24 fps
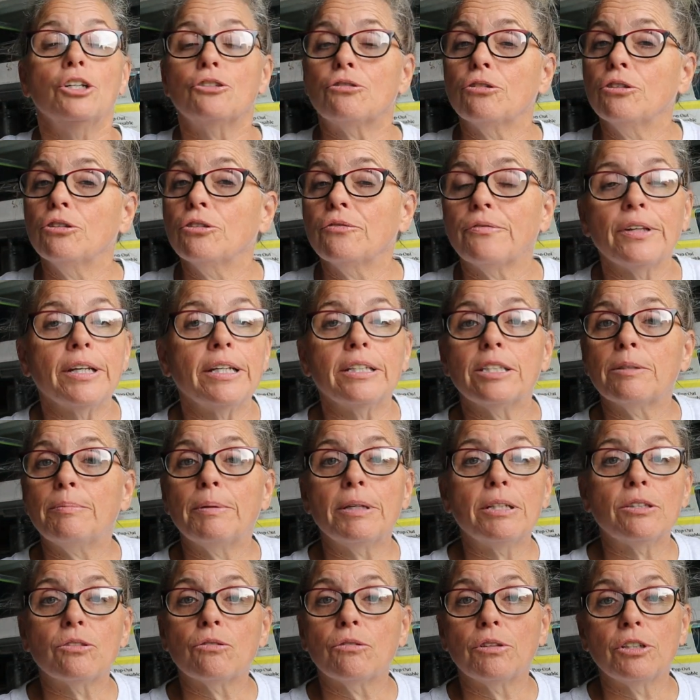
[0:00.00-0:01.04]
Truthfully, it
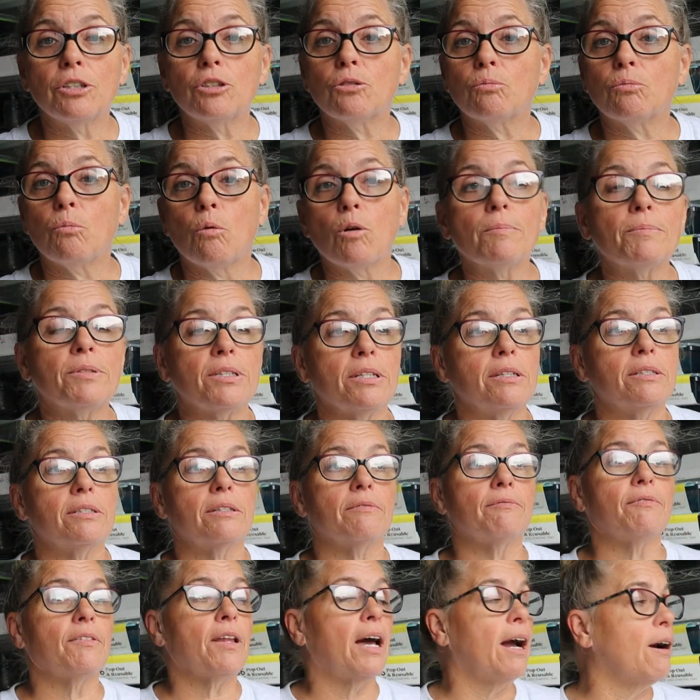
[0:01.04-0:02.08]
depends on these warm
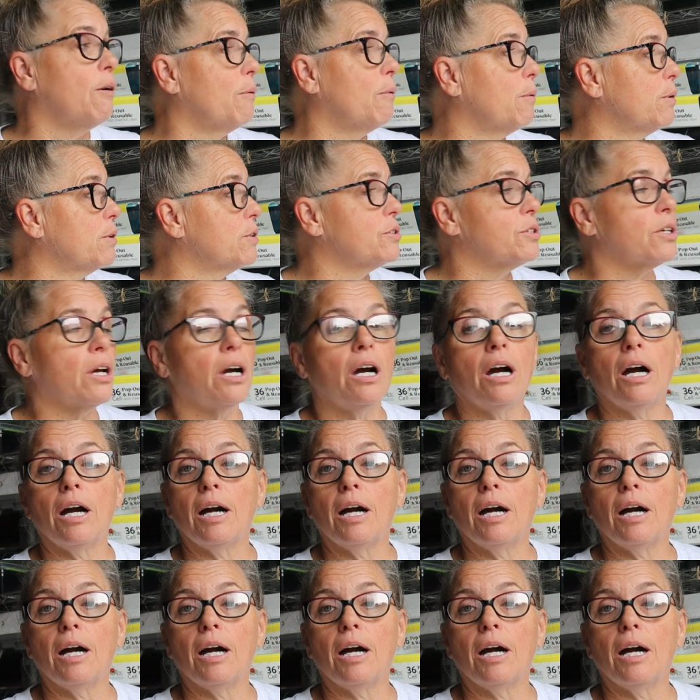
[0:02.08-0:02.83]
season flowers.